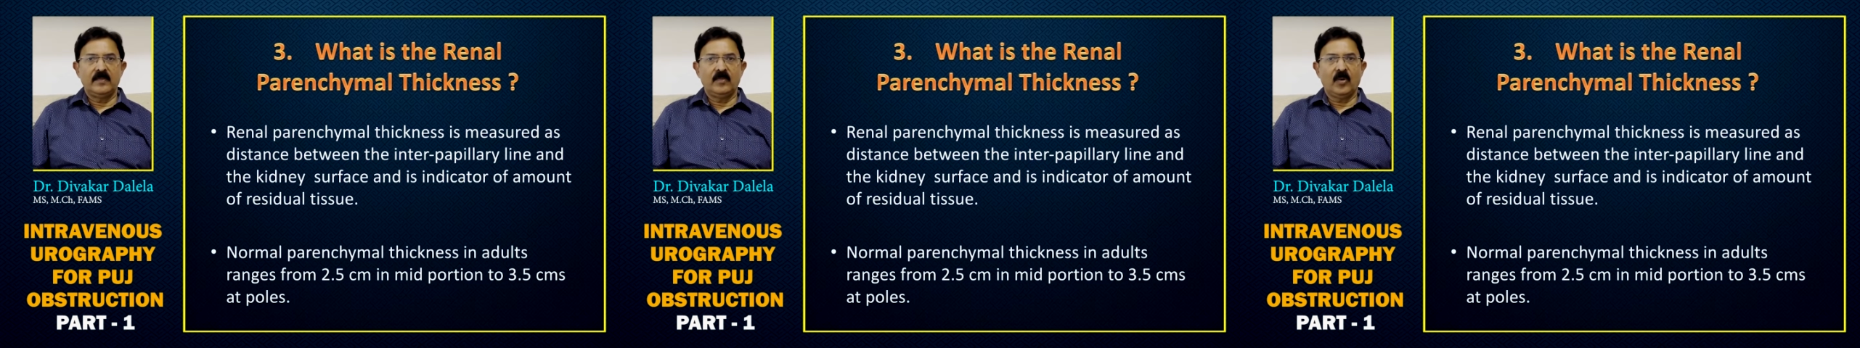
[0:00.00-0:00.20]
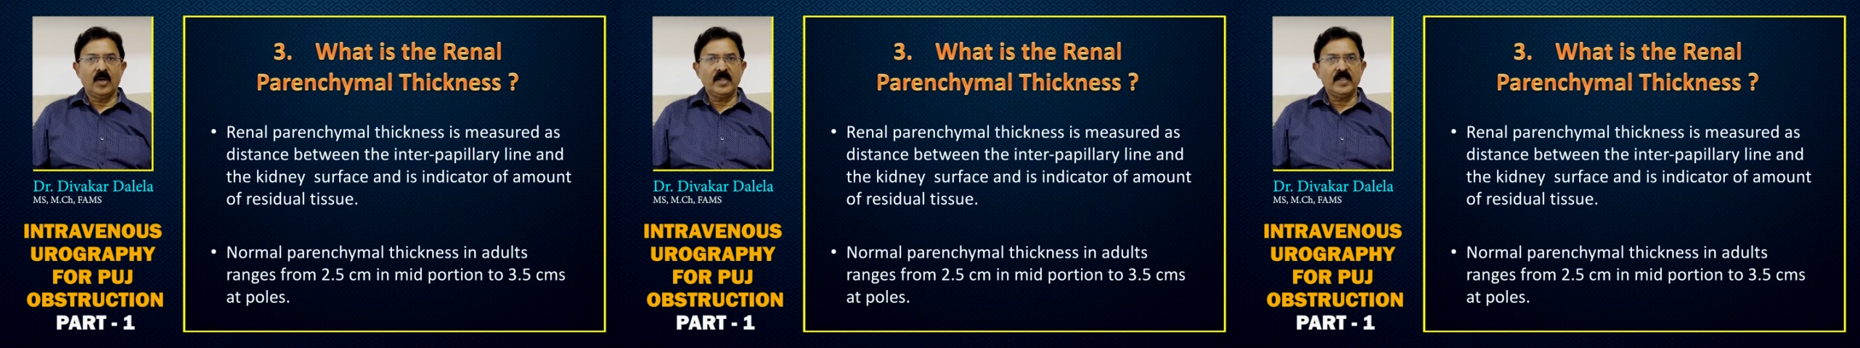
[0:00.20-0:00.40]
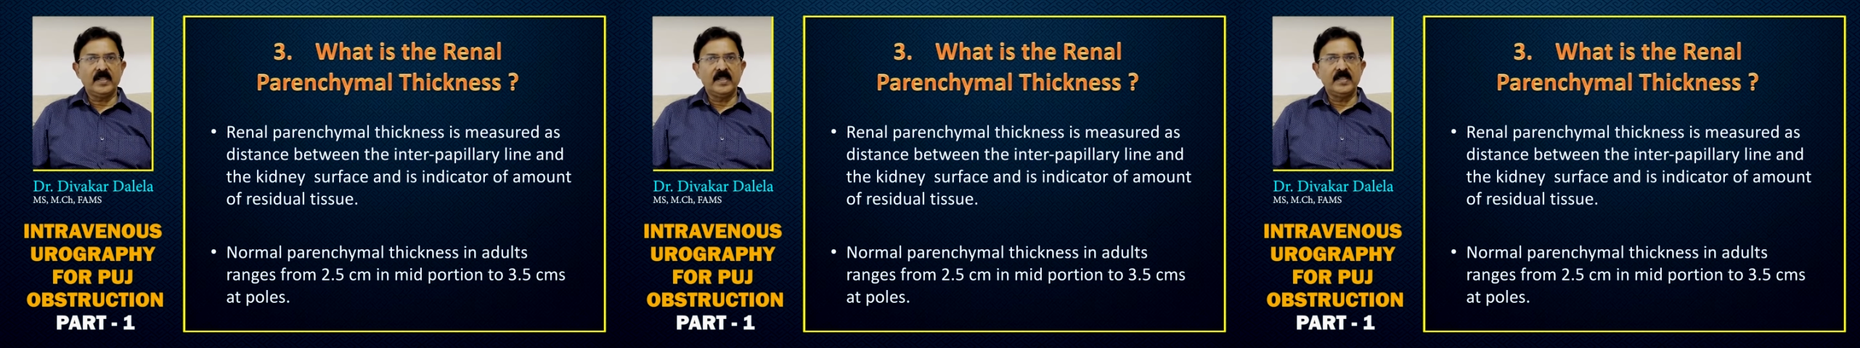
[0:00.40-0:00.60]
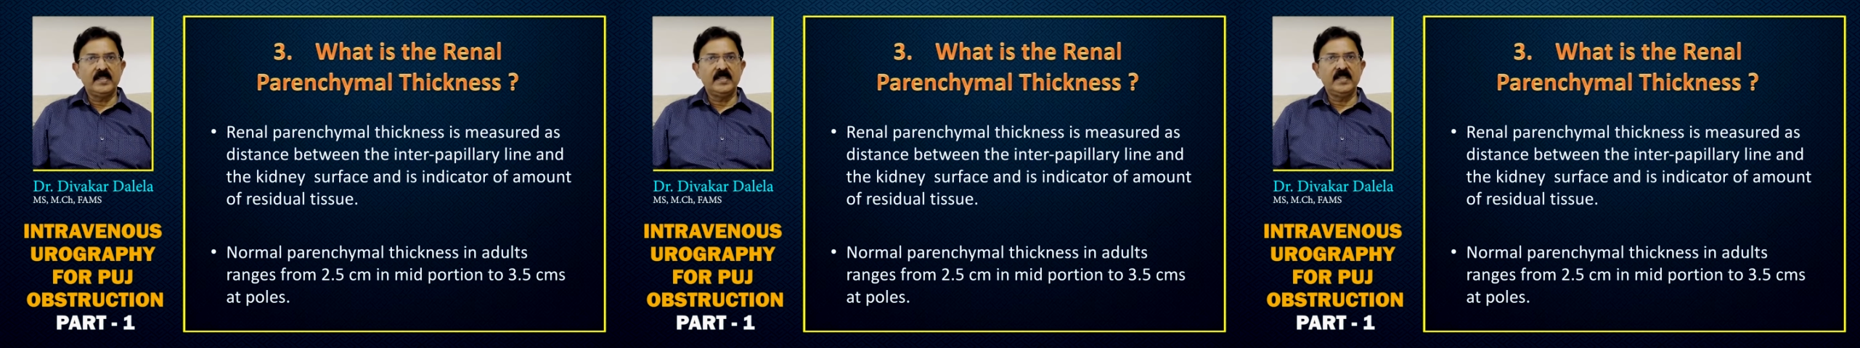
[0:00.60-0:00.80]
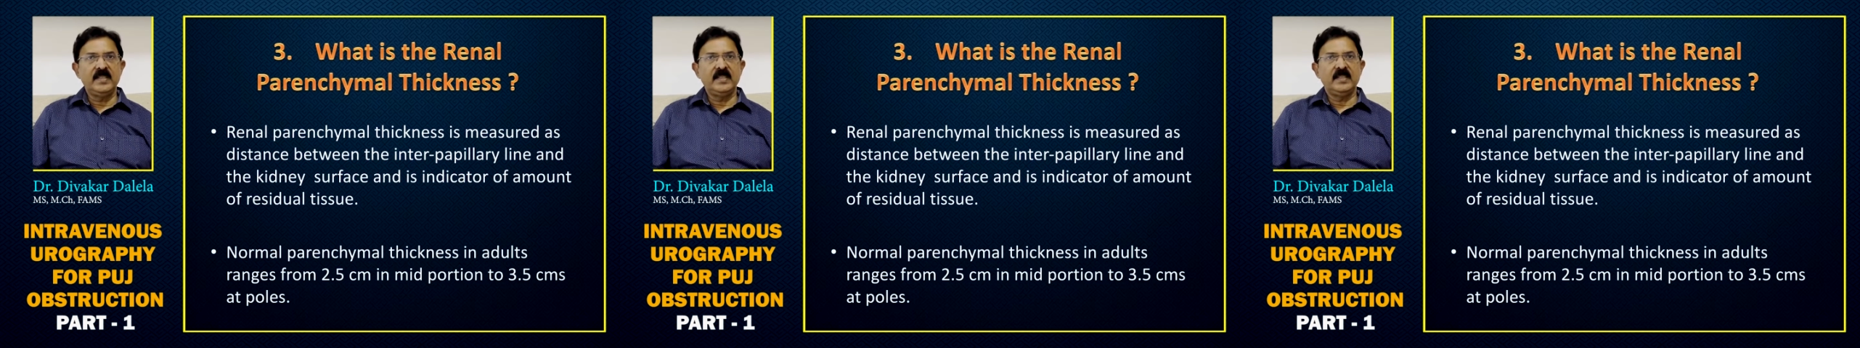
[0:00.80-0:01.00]
What
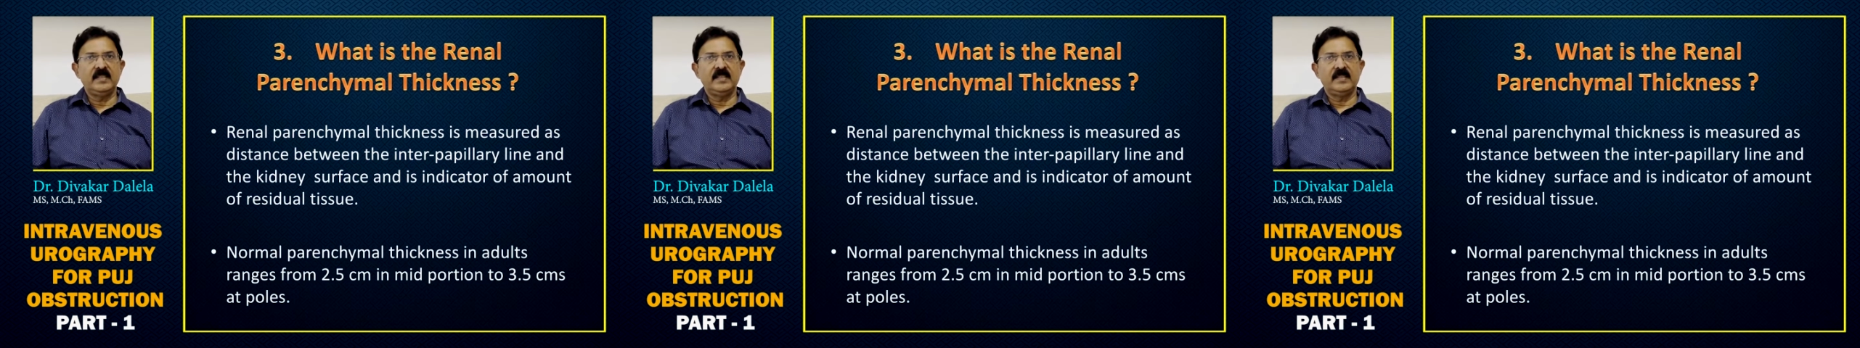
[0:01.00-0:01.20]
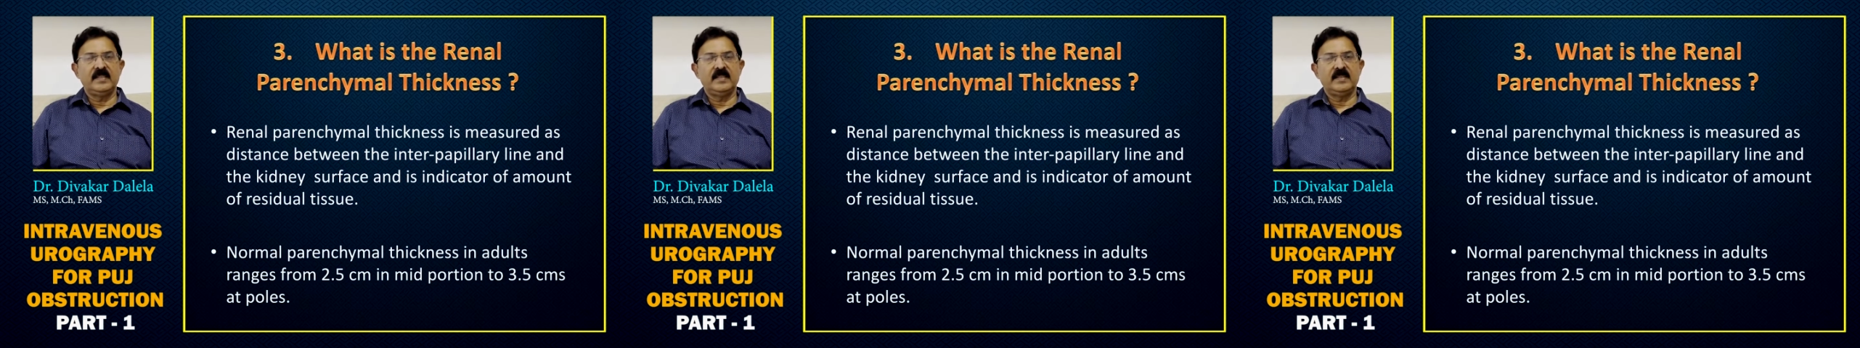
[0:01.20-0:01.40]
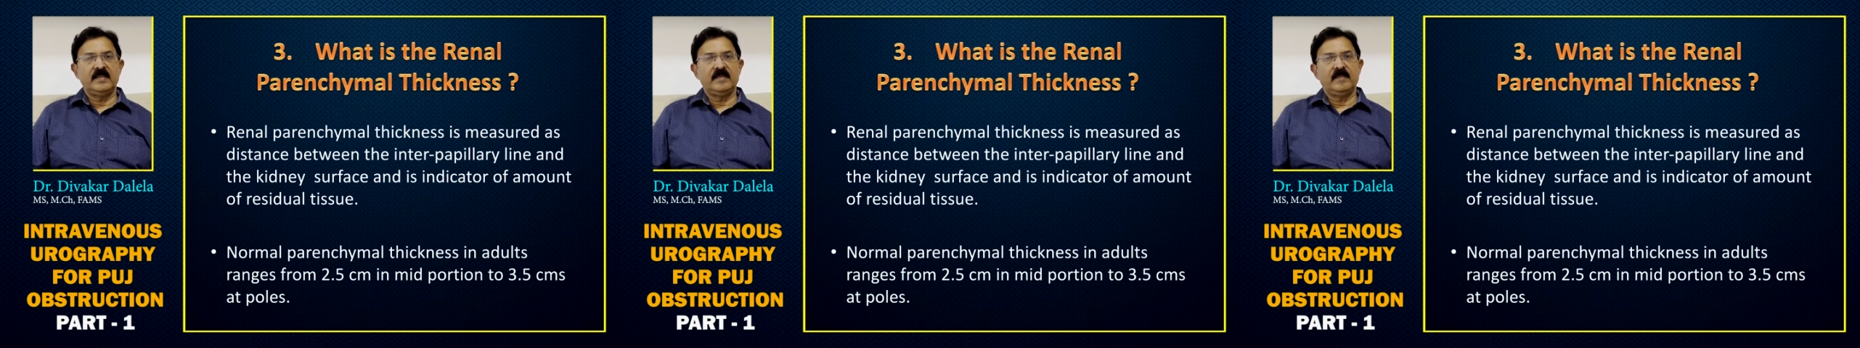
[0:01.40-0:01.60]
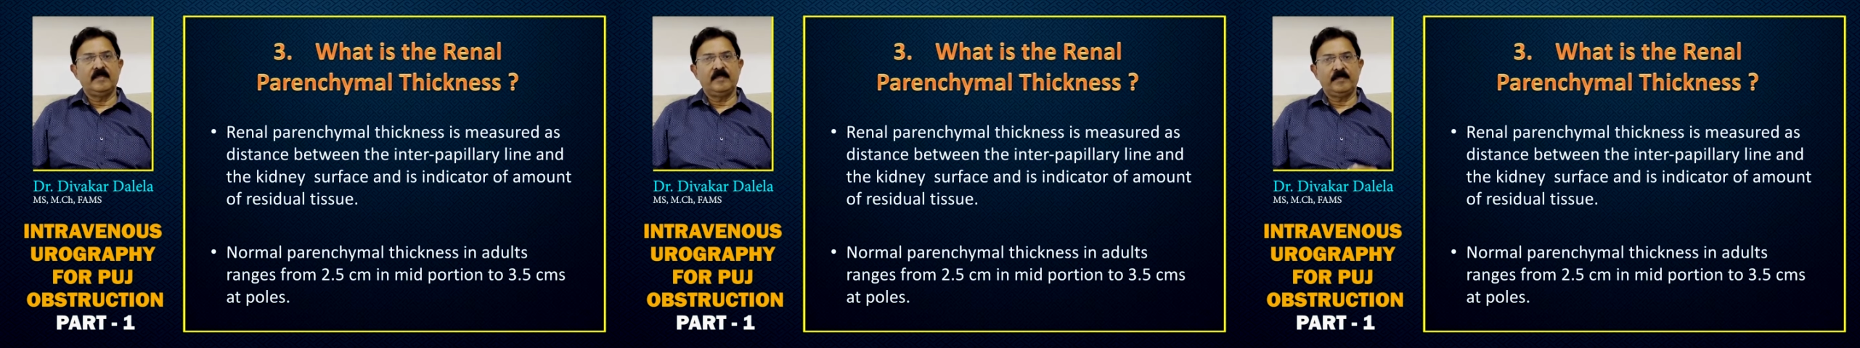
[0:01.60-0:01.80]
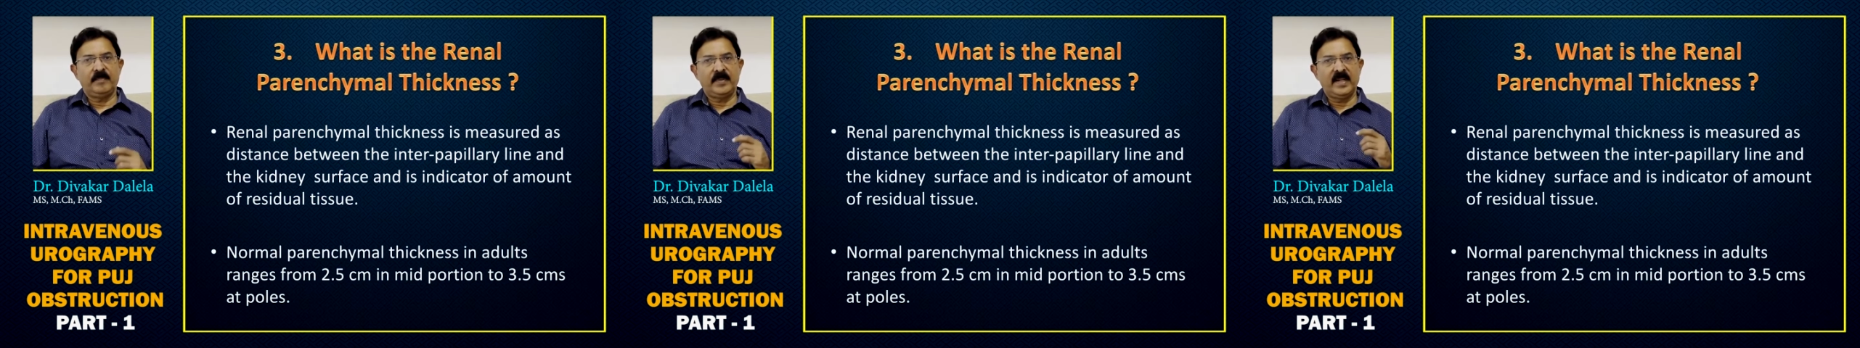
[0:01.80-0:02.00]
is the
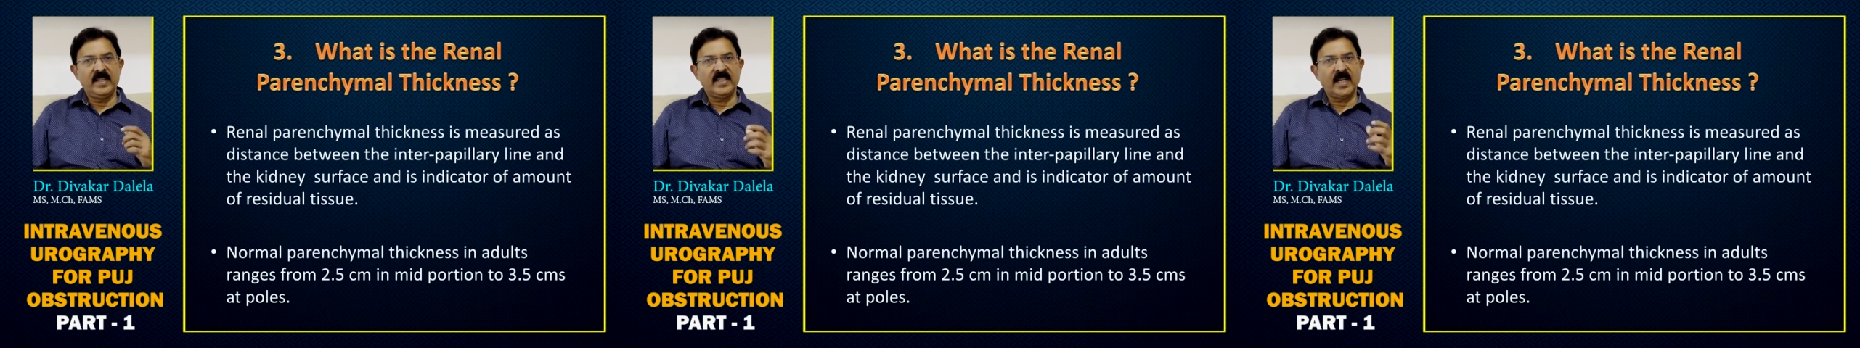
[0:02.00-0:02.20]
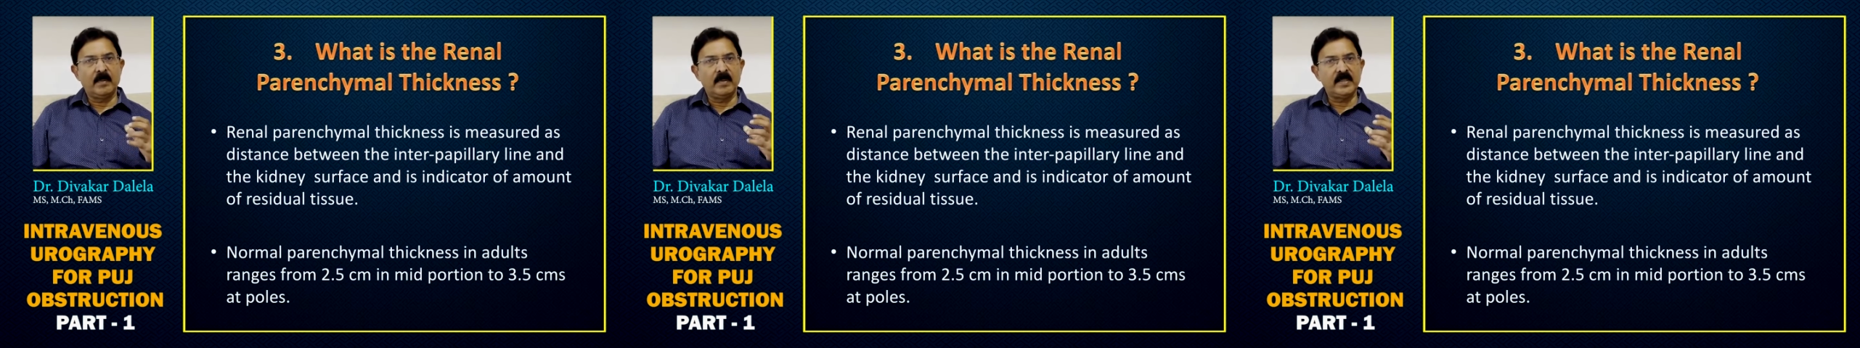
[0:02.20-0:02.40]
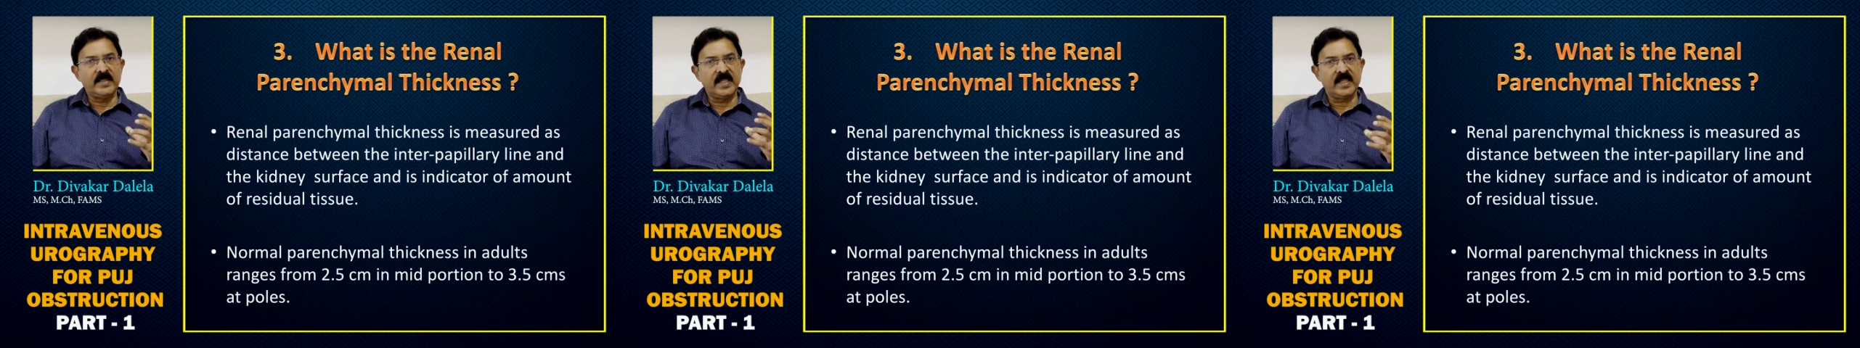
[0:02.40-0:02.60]
parenchymal